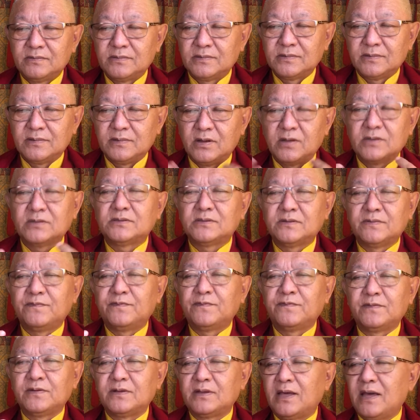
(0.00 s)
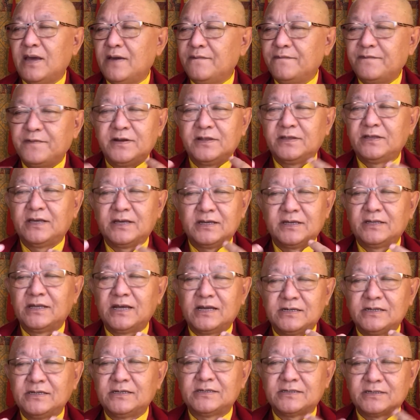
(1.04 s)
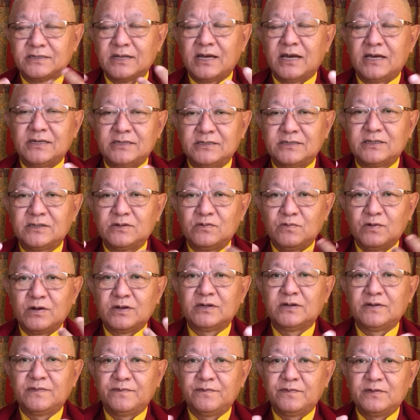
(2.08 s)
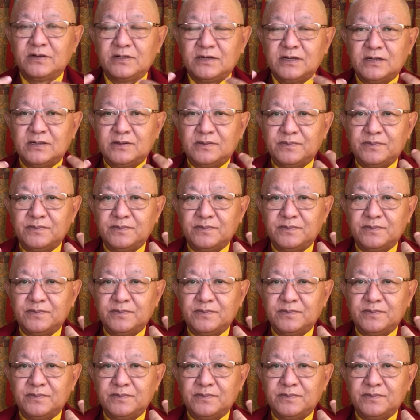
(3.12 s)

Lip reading: lots of everything that is nice and wonderful and